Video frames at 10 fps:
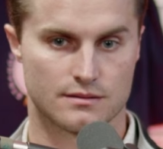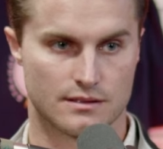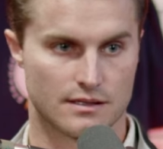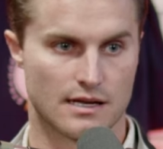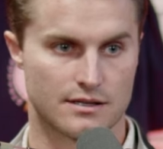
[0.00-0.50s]

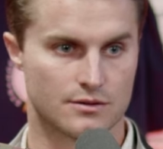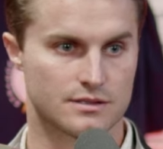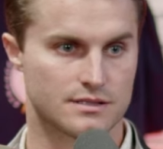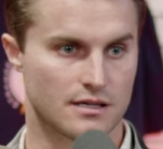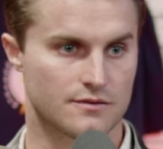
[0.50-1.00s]
I know
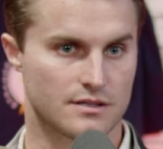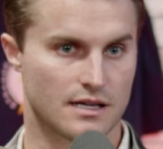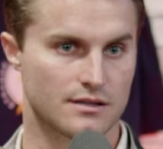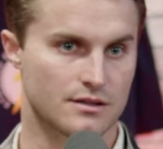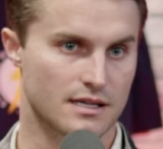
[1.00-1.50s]
it's tough to
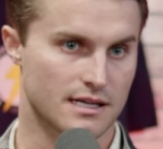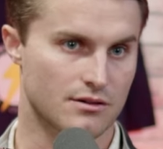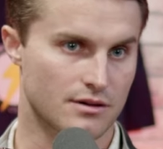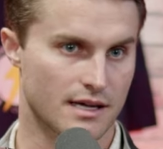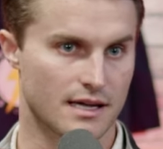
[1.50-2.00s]
not look
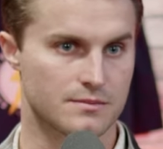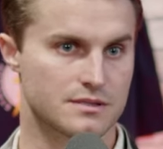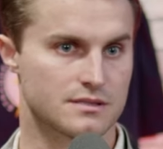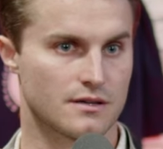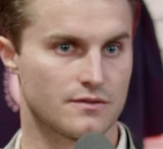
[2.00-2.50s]
ahead on
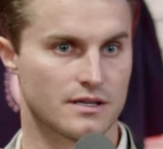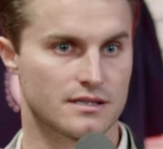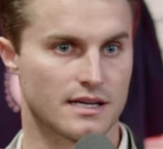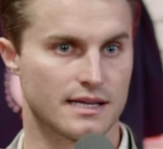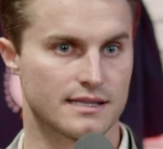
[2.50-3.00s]
games and stuff
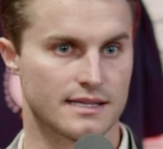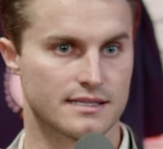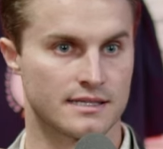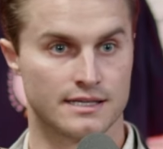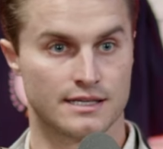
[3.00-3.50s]
like that.
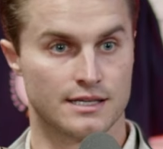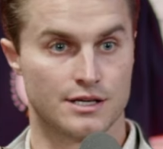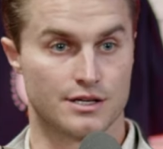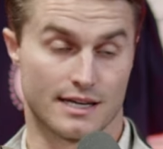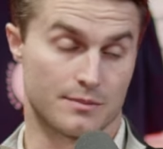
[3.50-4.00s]
Like,
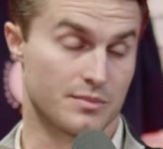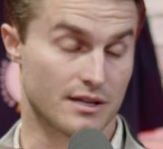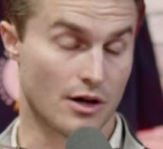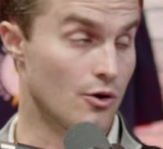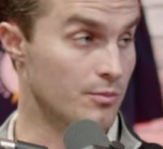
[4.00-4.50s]
you got a
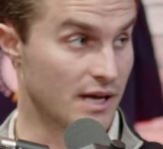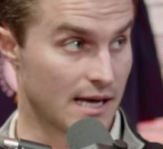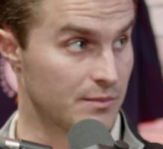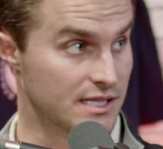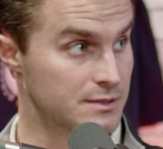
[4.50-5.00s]
big home
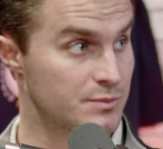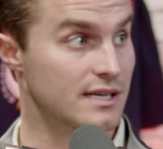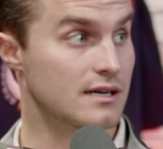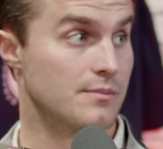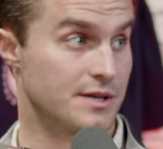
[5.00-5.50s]
game against
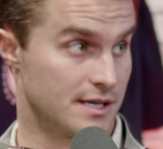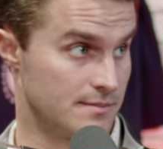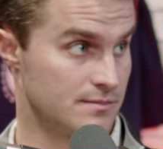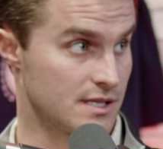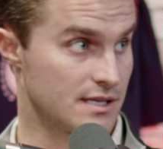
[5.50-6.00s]
Pitt coming
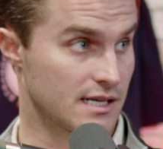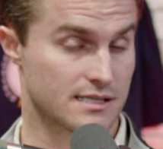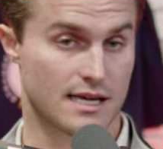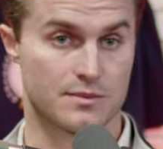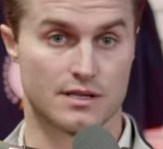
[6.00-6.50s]
up. The
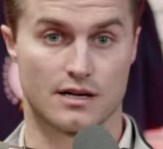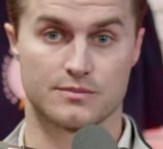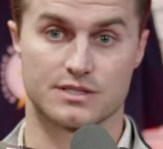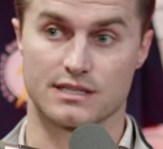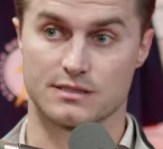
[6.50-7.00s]
next game in the
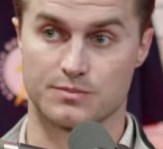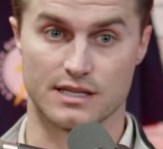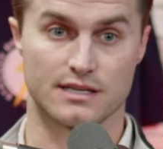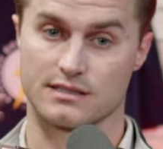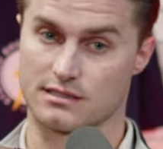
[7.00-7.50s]
Humps against
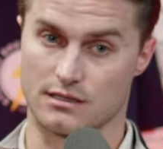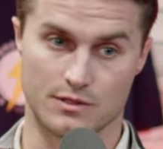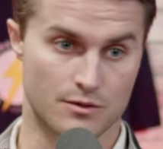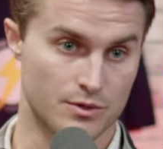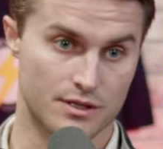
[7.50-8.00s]
Pitt, it's going to
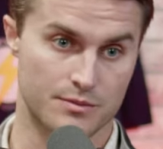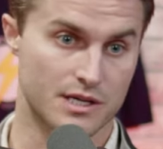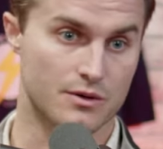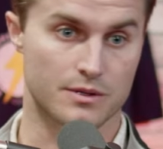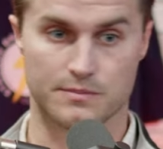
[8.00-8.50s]
be a really
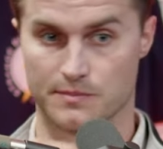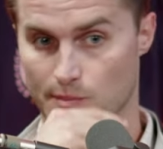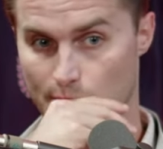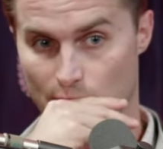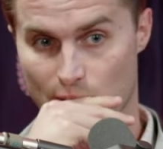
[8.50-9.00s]
big one.
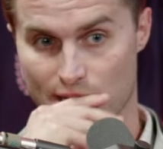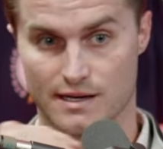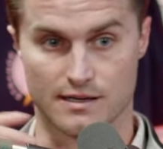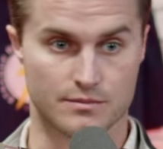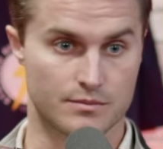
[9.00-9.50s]

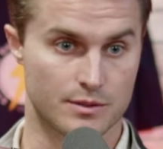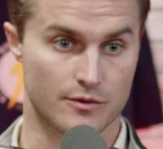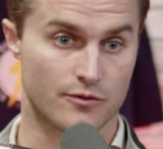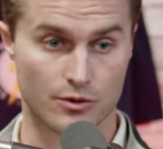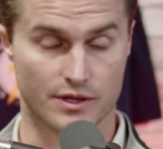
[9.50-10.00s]
But
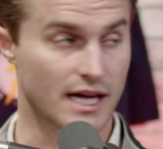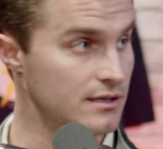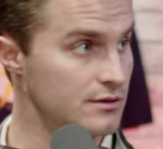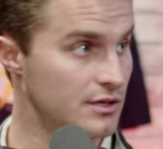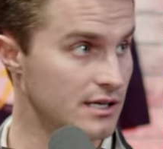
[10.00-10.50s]
before
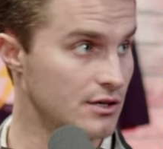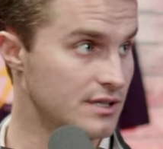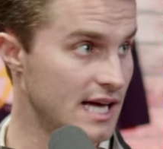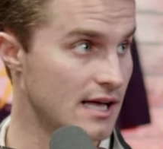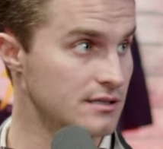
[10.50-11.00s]
that, you got to go
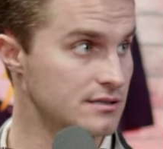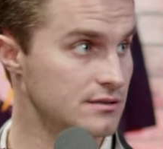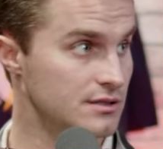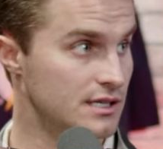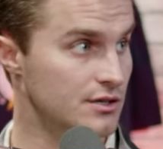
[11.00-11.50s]
to
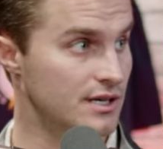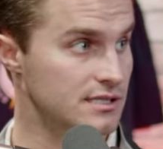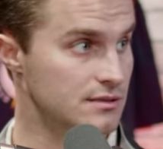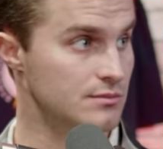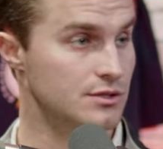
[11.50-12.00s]
Dallas. You got to go
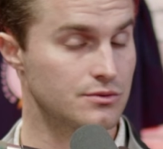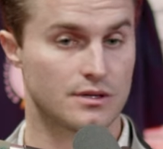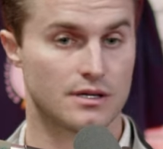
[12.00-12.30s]
to SMU.